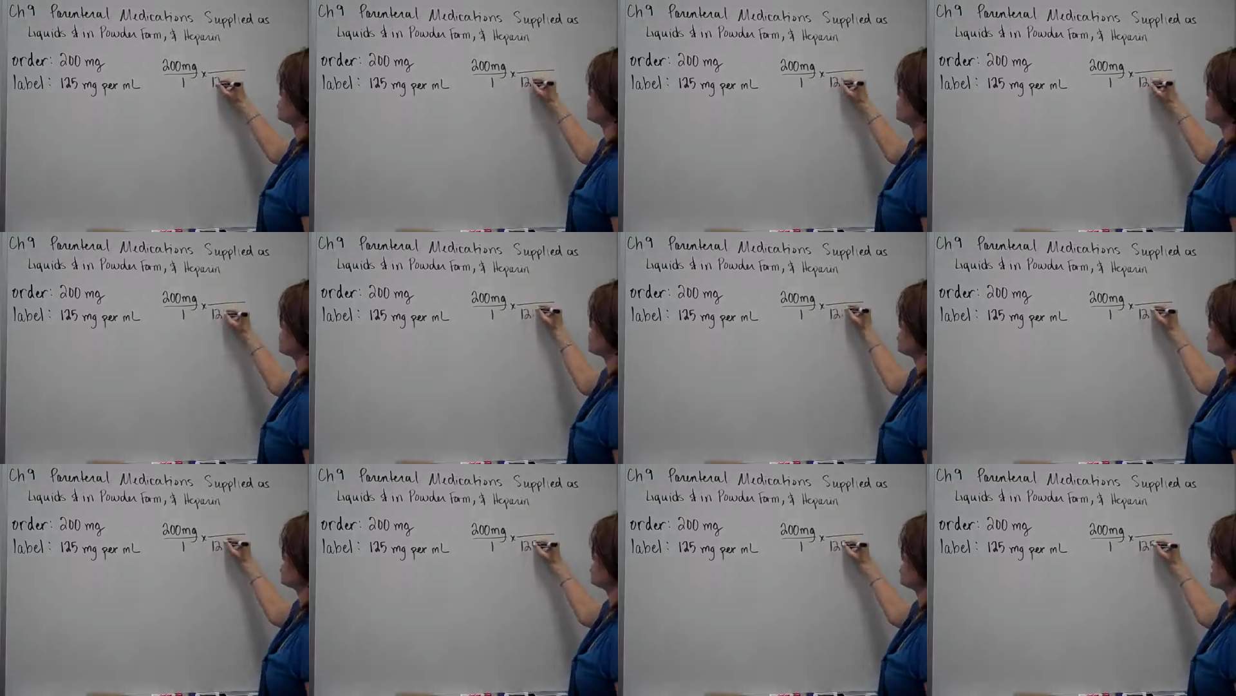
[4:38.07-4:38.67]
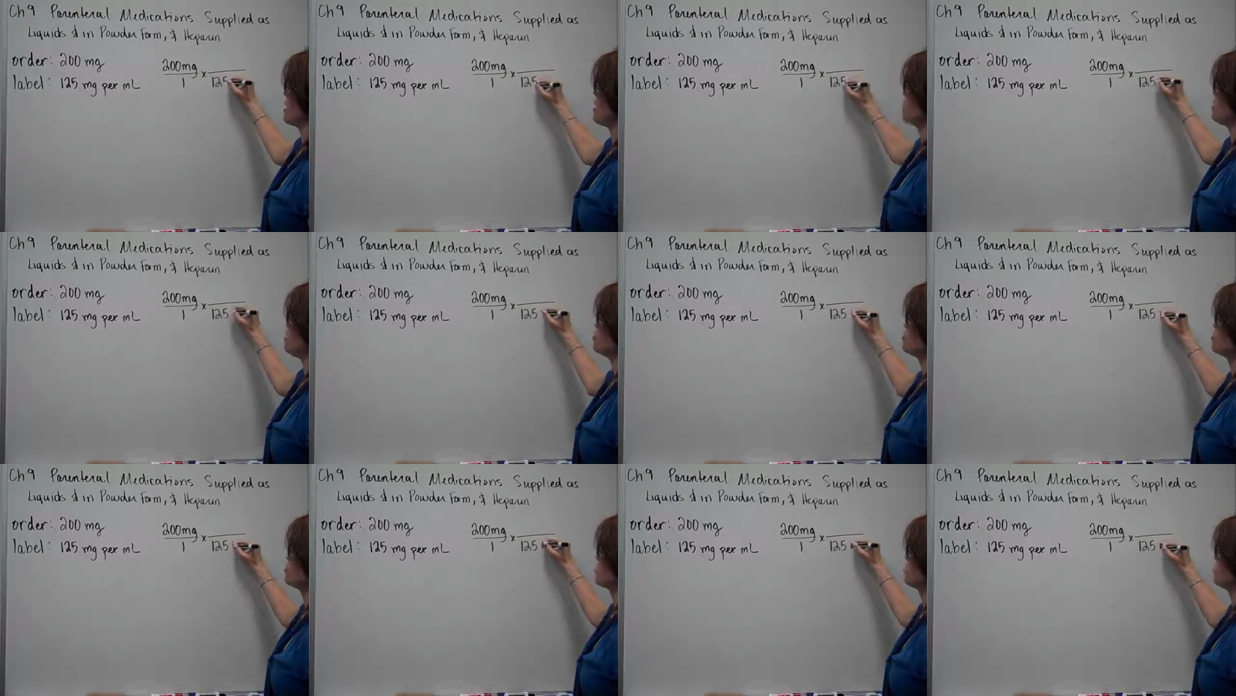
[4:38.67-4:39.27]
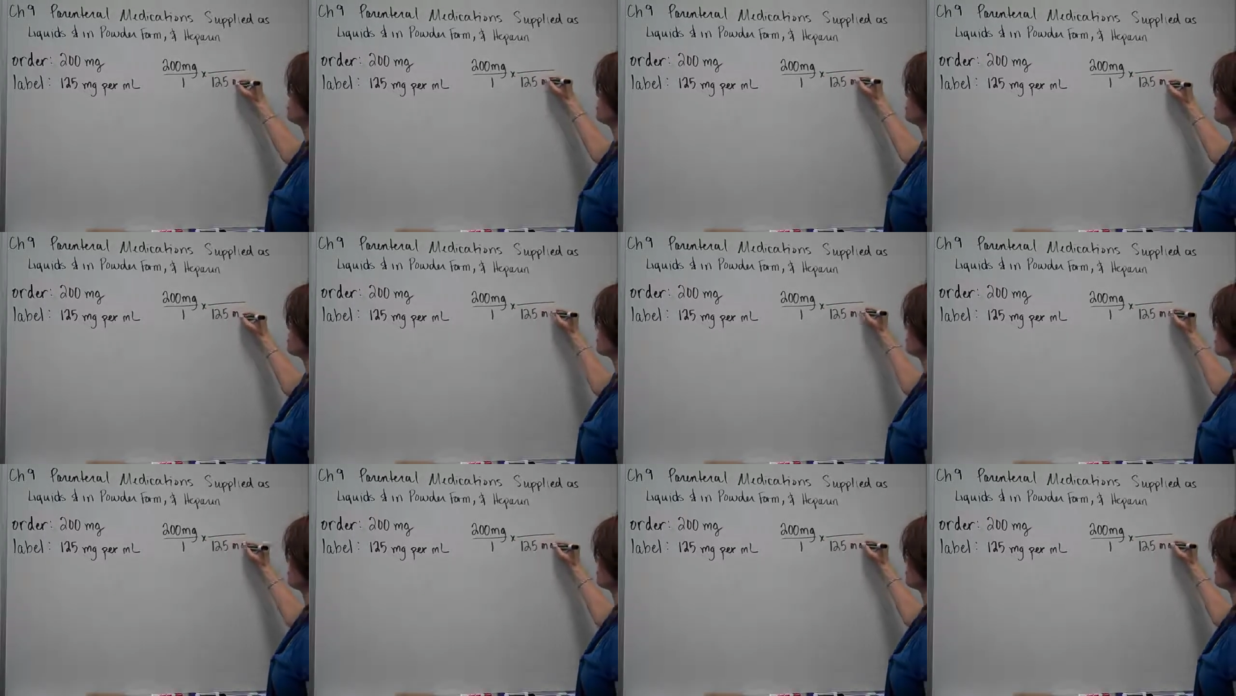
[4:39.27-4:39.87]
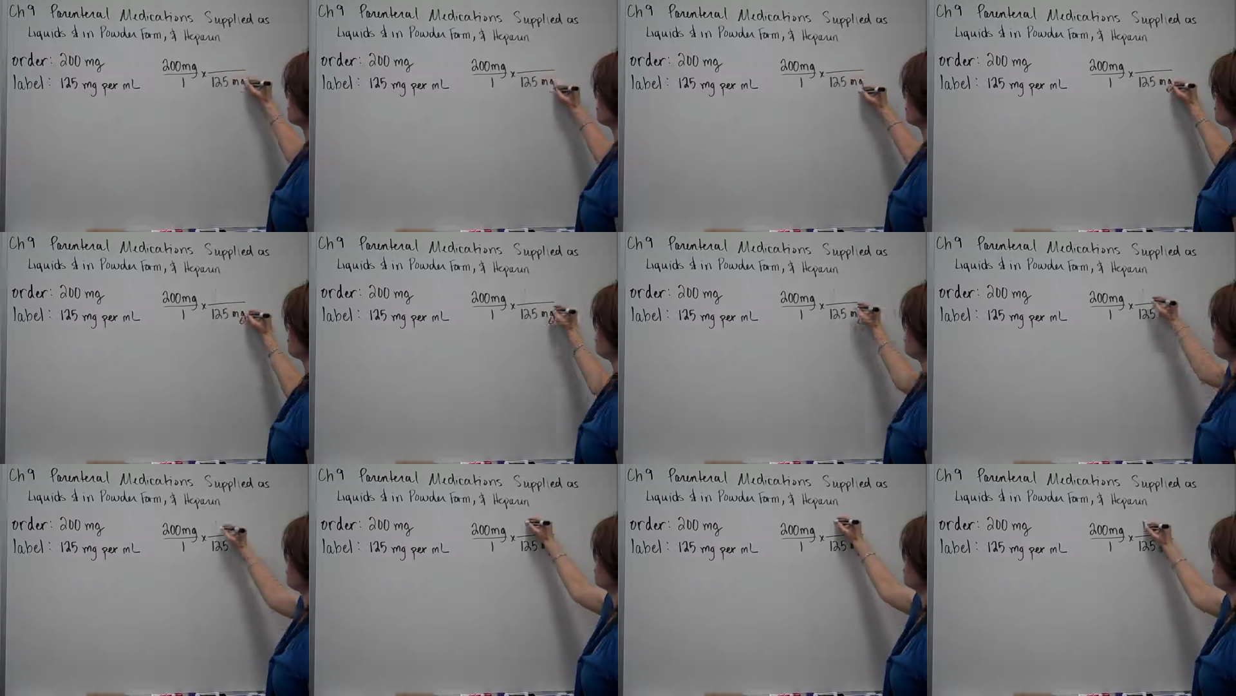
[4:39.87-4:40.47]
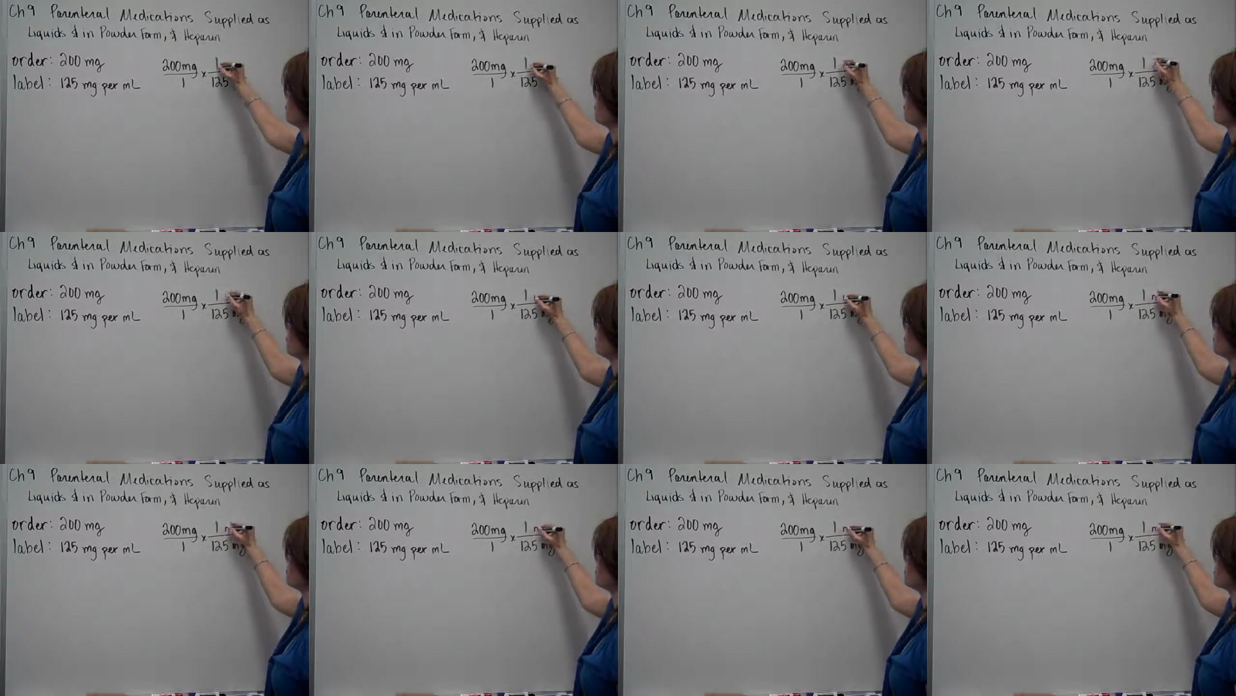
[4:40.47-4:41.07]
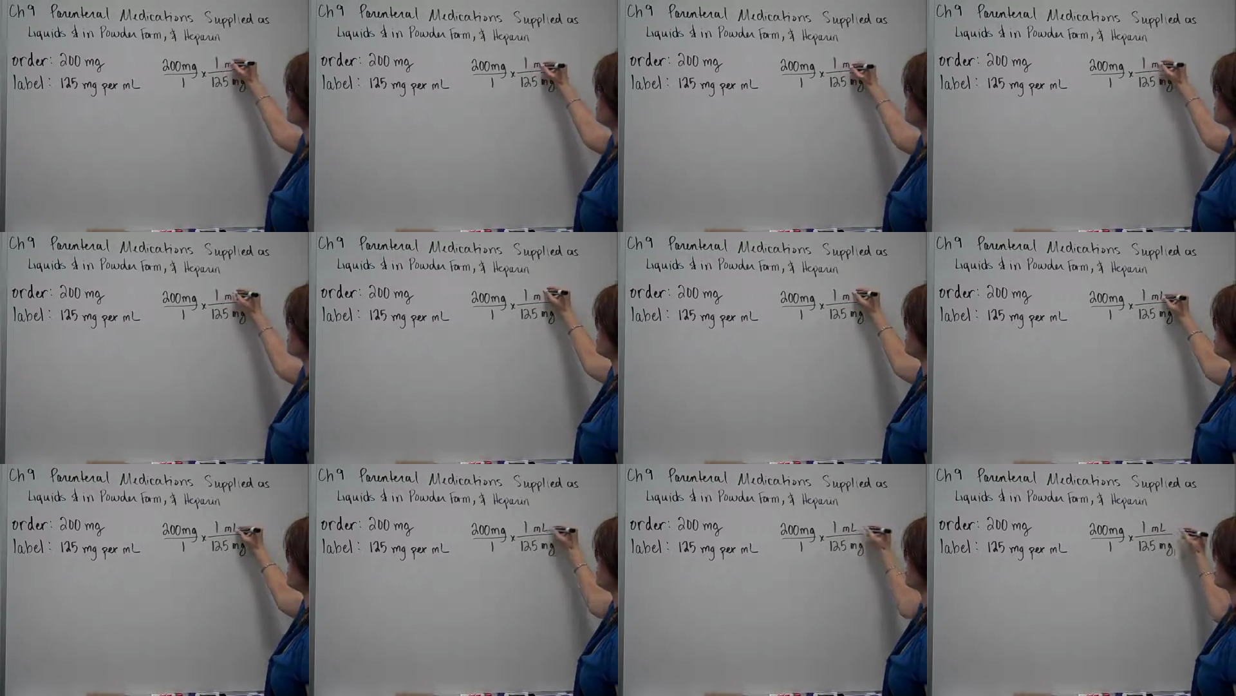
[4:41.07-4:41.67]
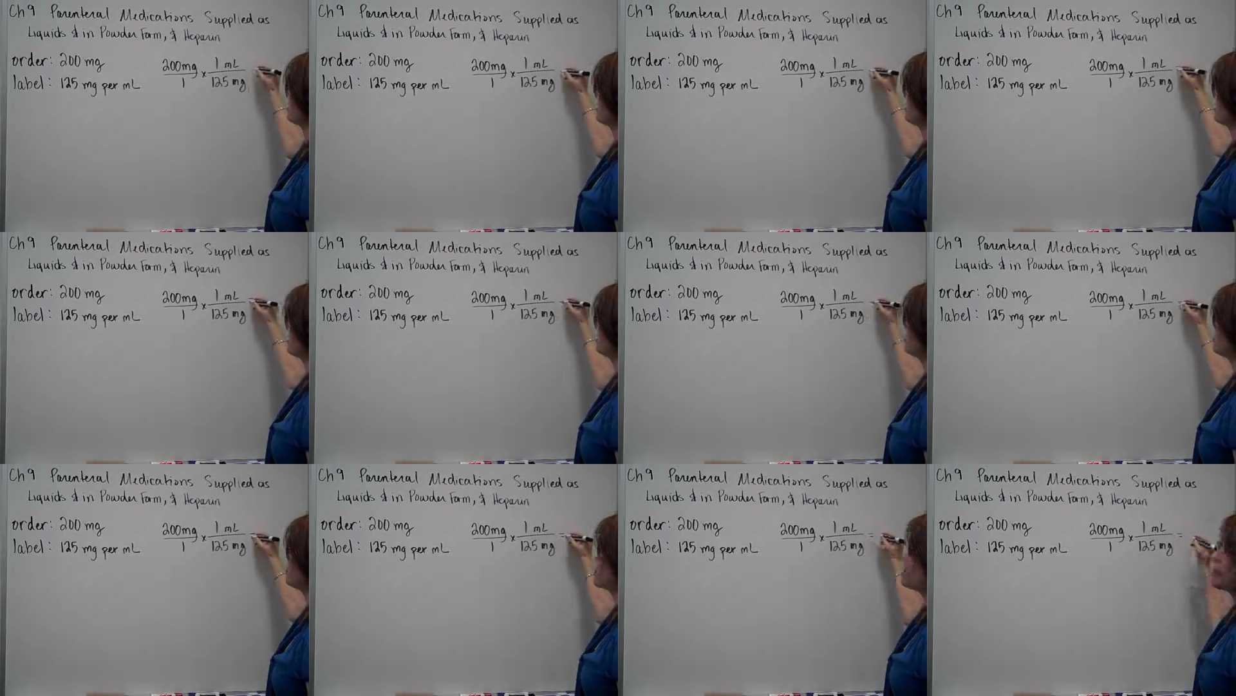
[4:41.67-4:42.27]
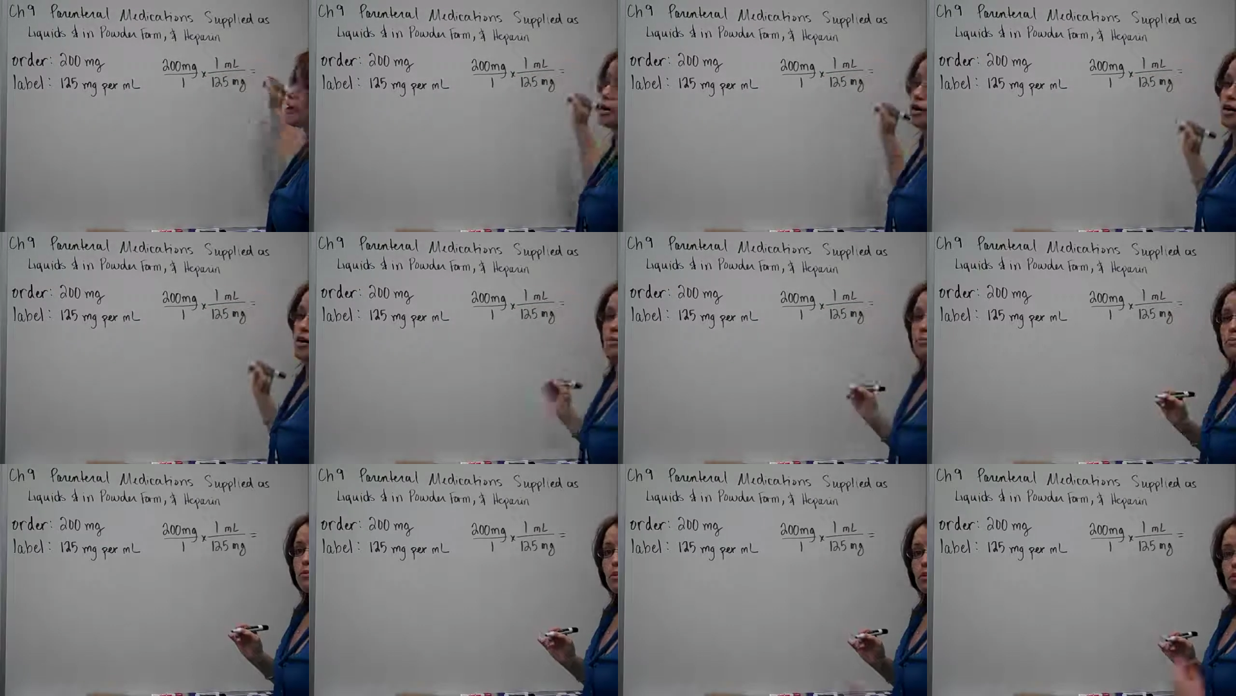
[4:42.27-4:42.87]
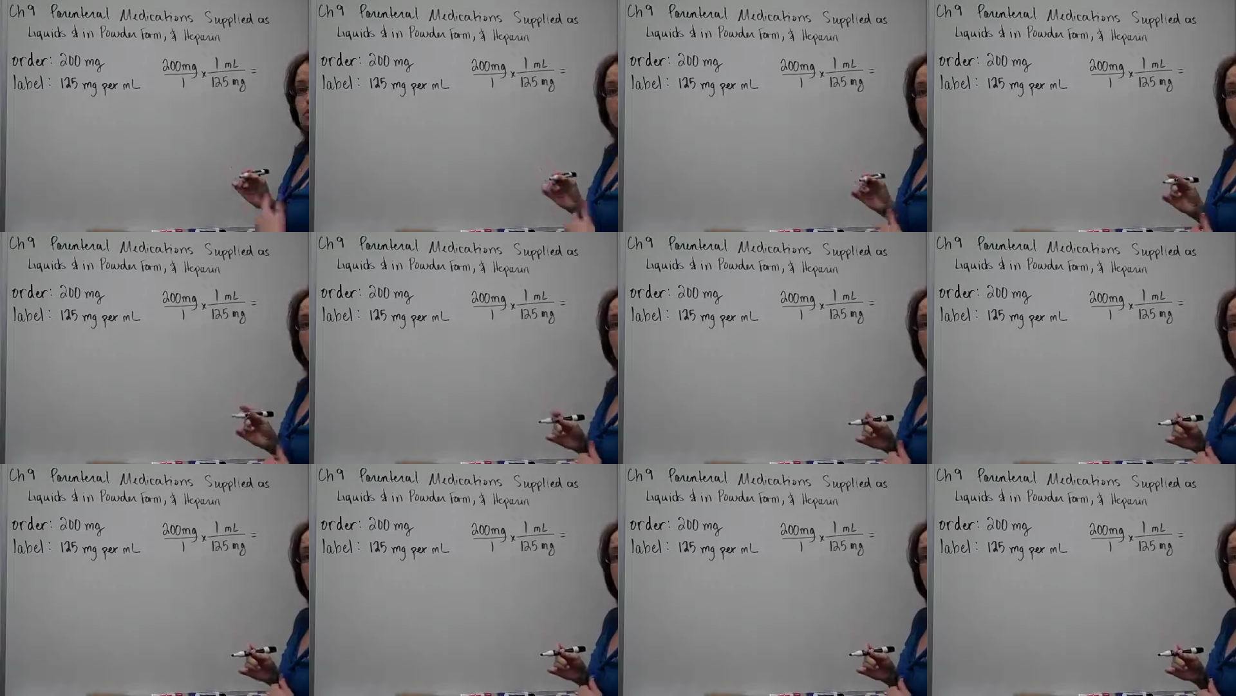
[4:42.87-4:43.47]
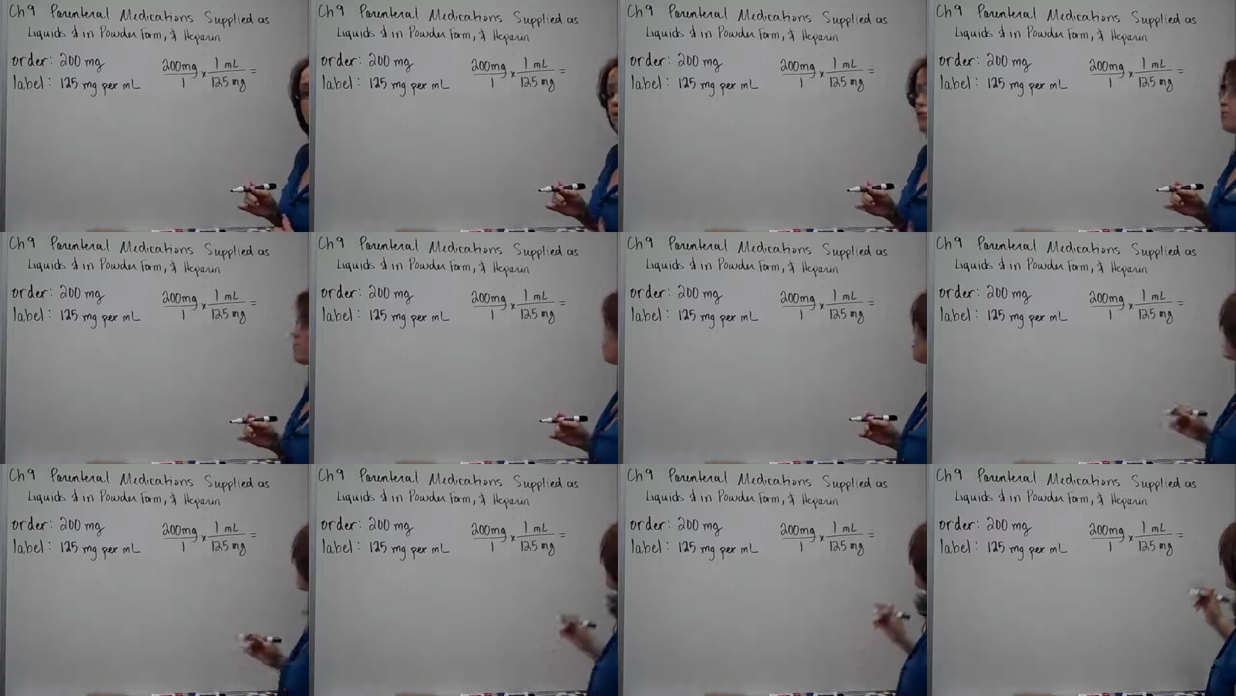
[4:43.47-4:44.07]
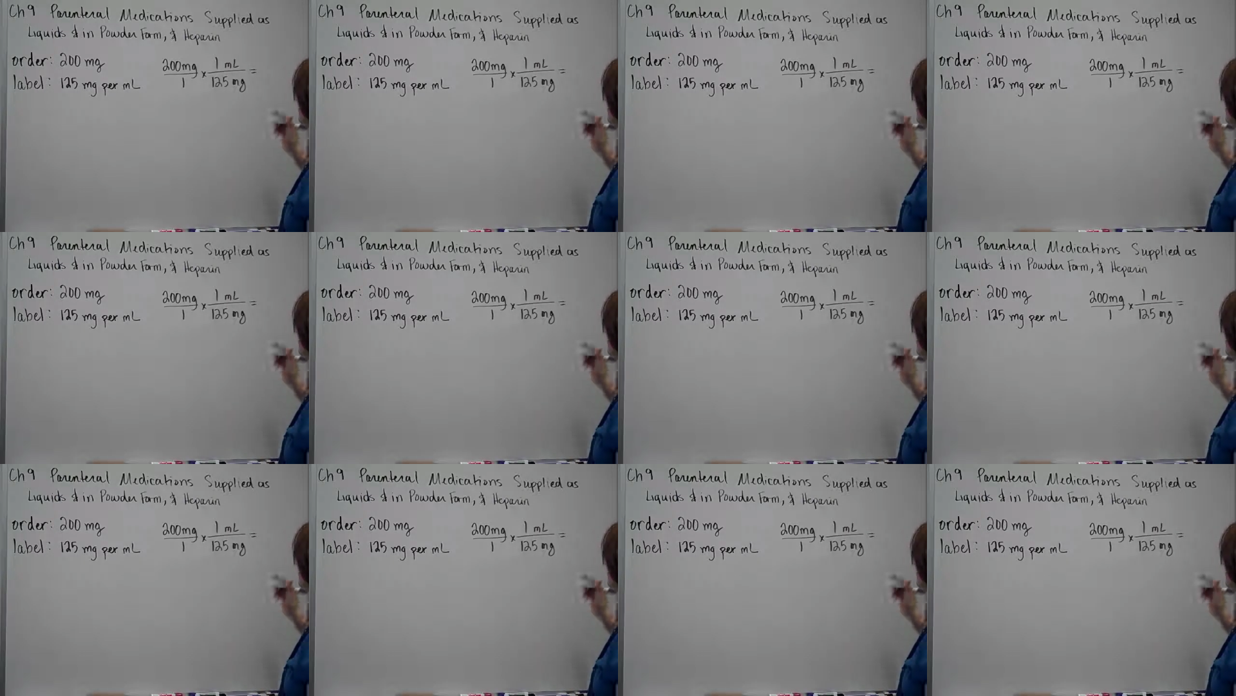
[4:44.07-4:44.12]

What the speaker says: (no speaker visible)